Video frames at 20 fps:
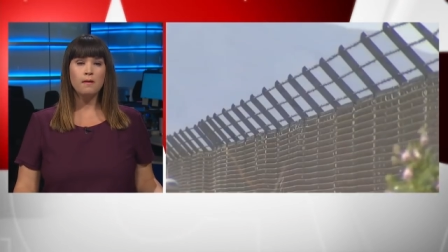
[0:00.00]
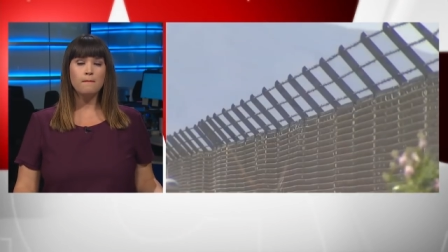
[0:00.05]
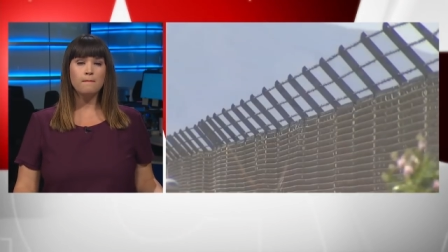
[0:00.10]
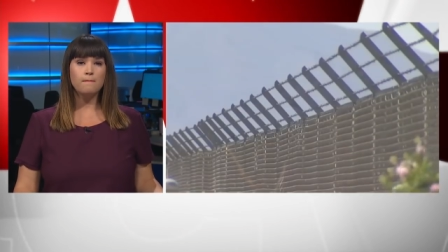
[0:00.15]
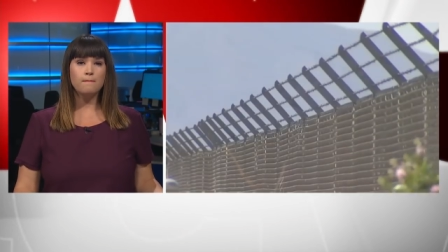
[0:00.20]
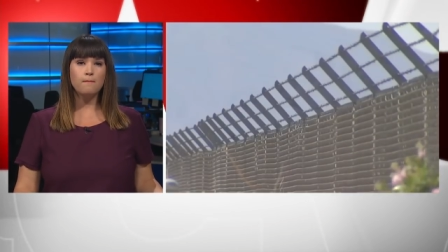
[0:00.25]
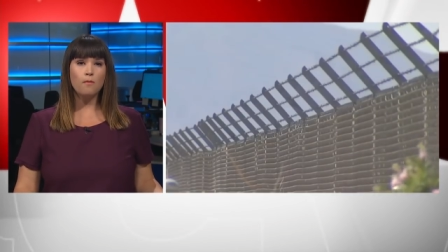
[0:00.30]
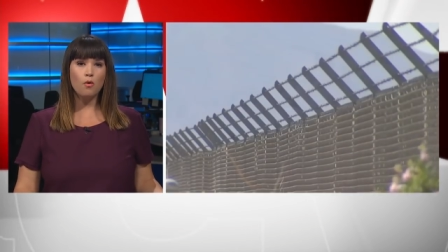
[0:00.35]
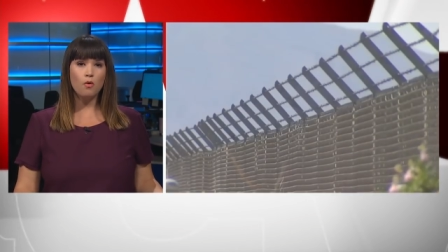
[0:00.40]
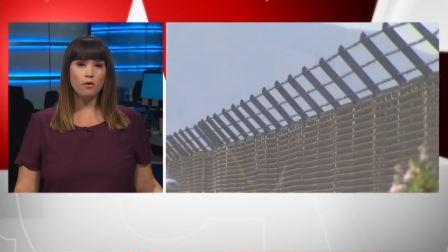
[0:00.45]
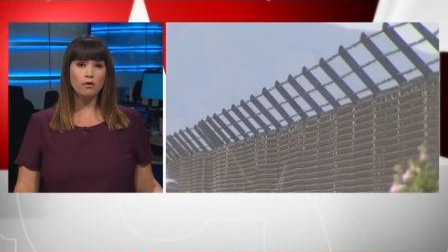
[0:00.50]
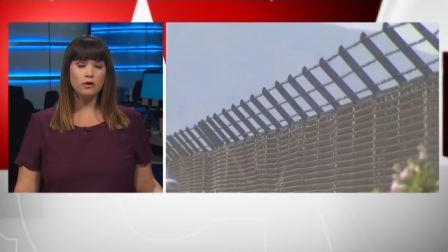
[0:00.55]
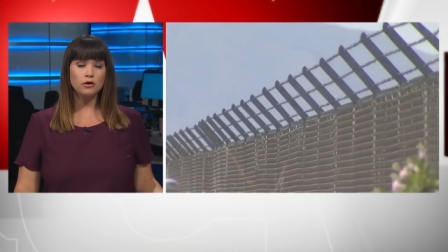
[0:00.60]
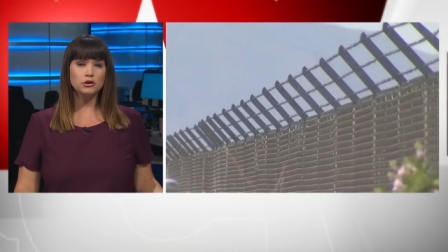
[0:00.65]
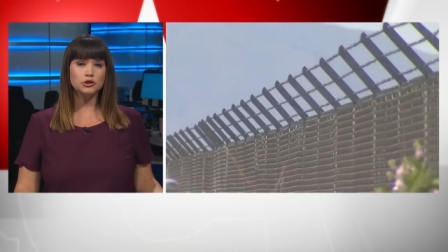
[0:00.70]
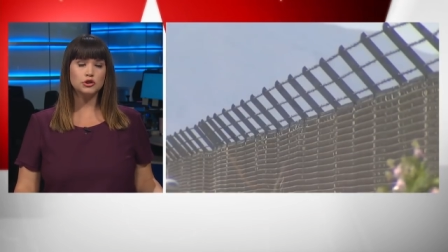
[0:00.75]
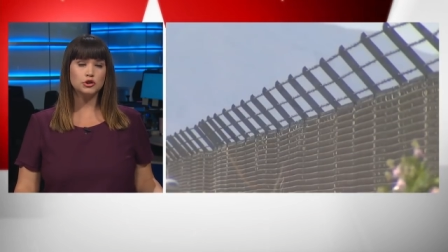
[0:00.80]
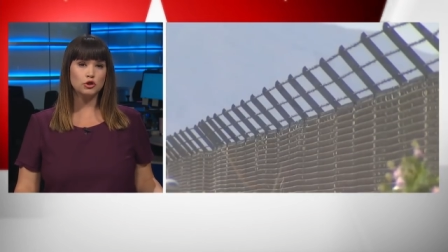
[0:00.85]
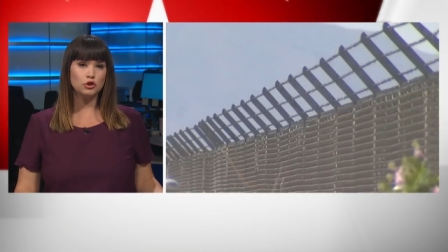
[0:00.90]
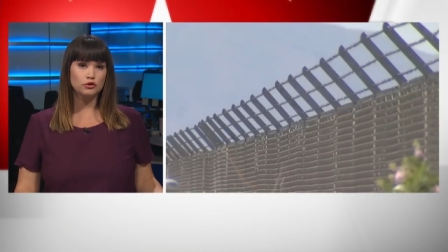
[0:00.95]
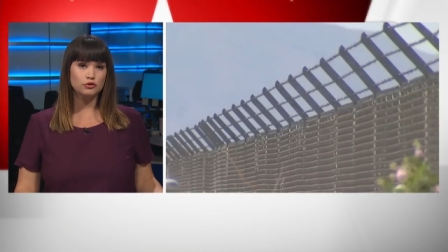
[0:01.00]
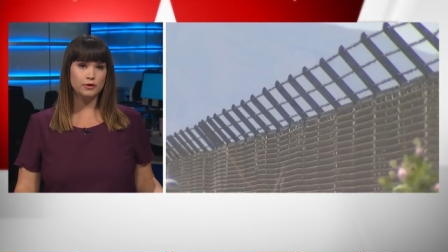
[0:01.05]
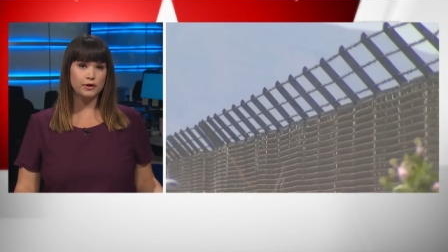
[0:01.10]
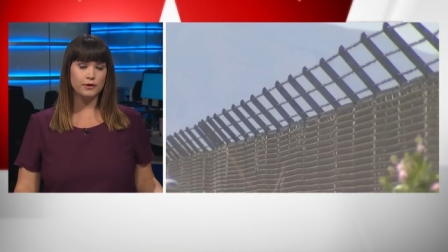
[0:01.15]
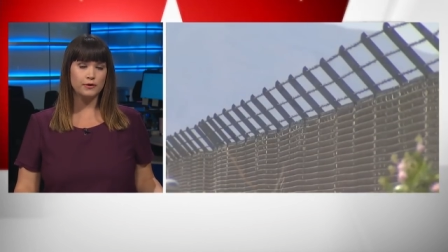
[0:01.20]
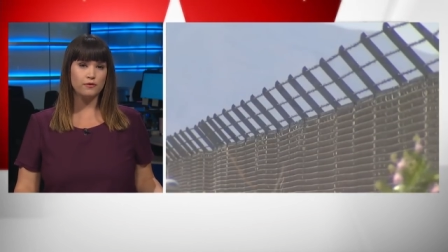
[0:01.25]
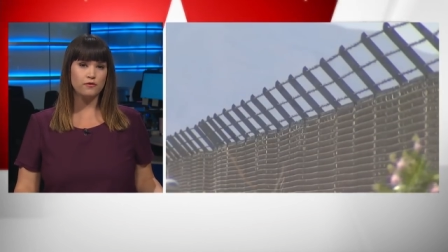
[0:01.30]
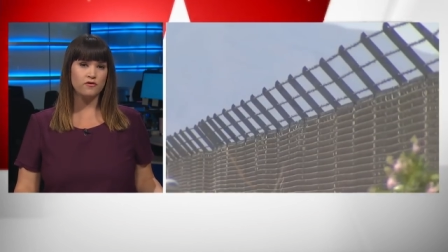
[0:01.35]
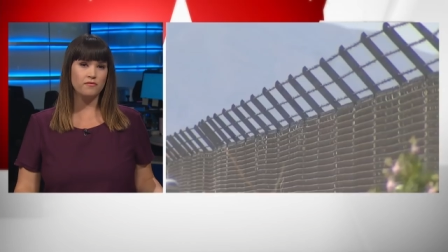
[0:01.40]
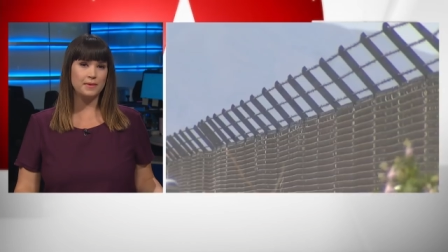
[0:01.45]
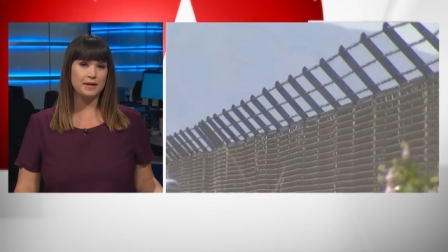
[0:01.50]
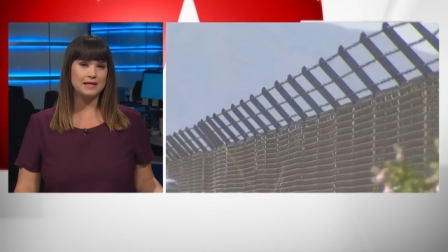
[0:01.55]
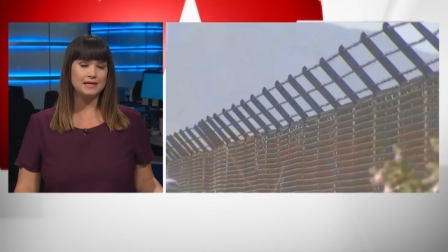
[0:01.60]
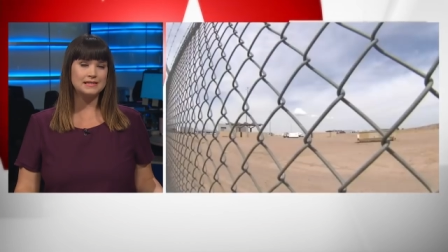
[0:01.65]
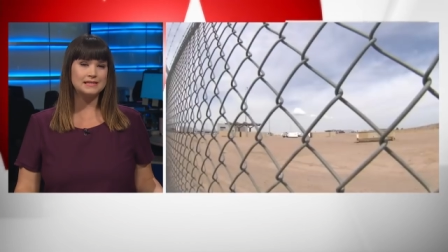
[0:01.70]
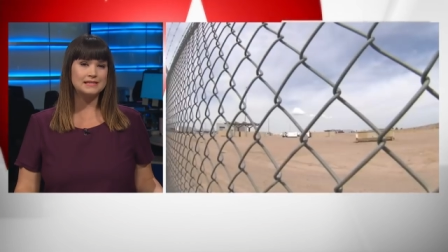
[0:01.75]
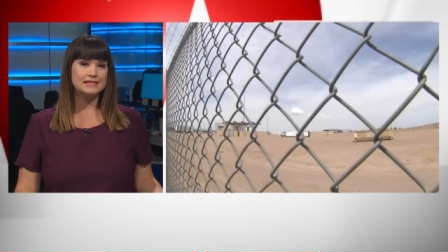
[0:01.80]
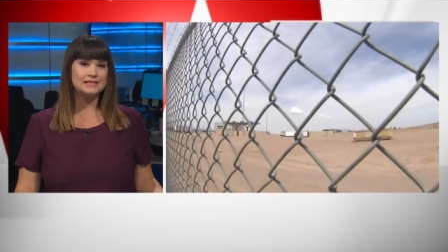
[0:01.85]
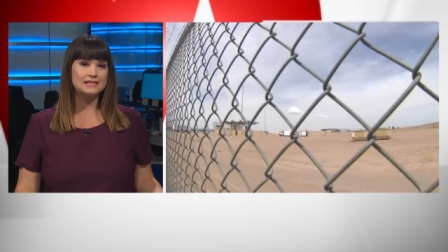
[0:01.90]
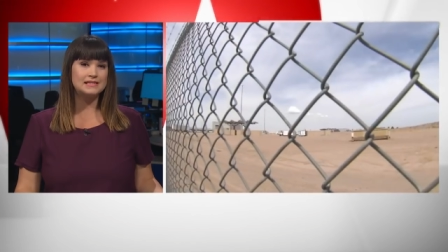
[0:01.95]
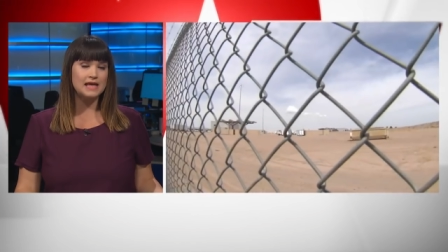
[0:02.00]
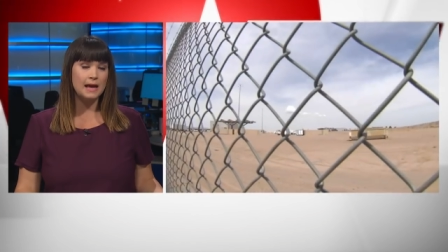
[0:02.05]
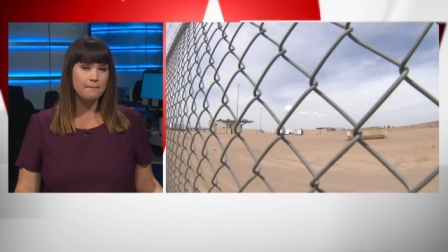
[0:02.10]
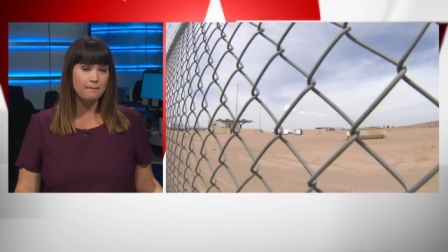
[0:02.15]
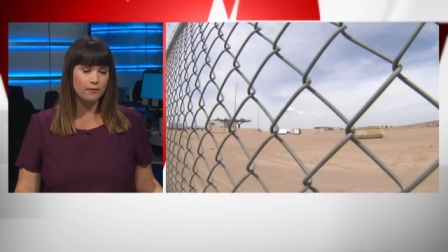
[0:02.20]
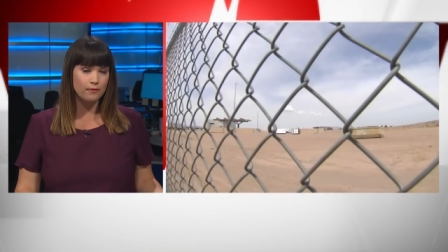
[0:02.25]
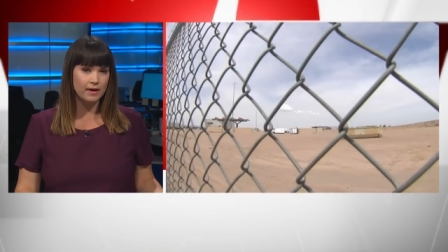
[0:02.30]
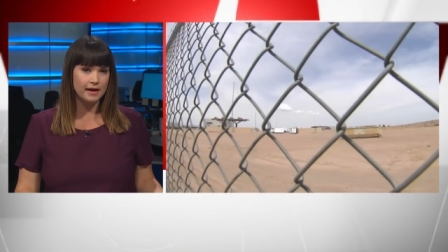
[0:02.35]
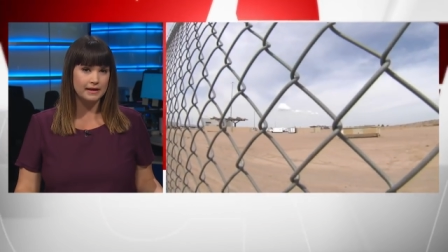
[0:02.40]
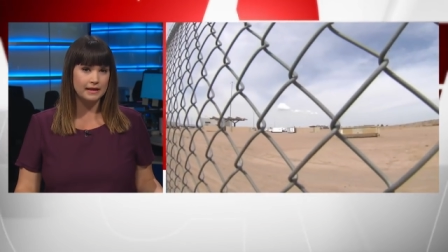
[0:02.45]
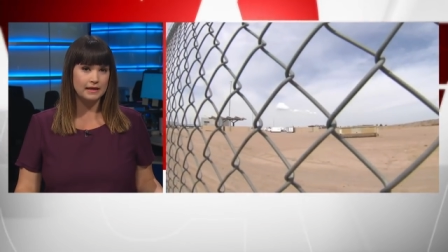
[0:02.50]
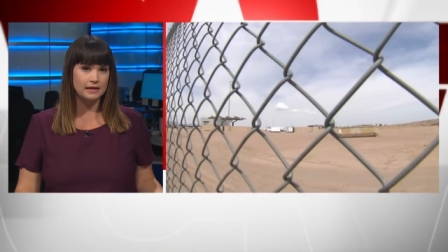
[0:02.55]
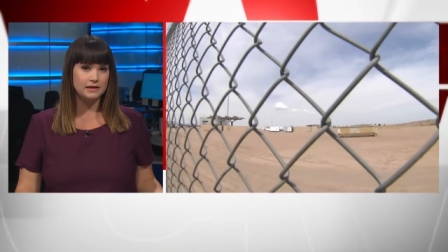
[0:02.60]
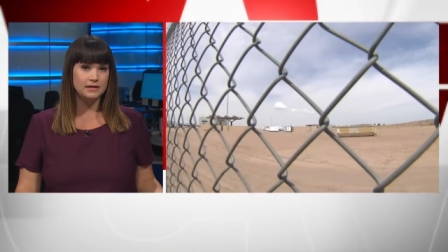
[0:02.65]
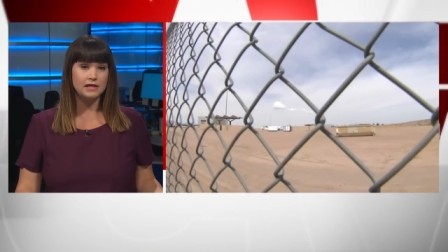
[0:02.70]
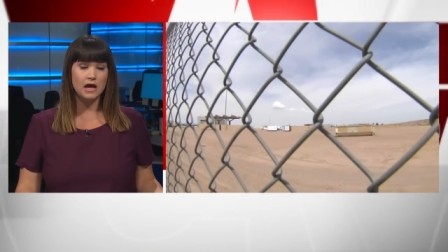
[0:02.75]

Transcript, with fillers: more children who have been separated,